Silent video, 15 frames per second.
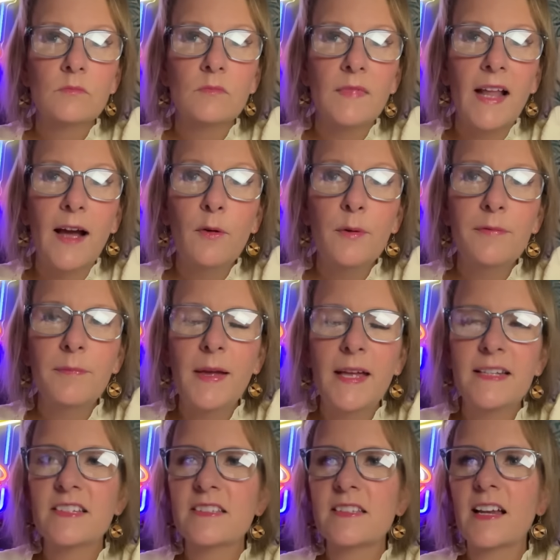now we've
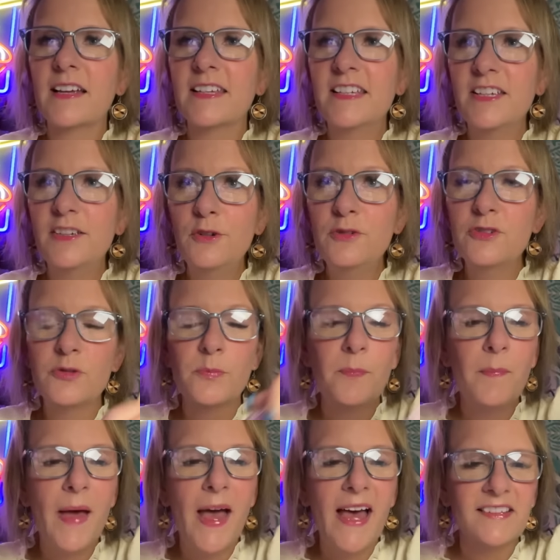made just a huge
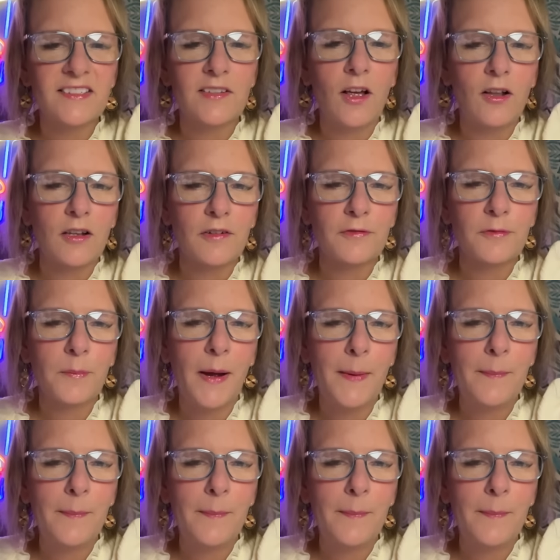mess all over my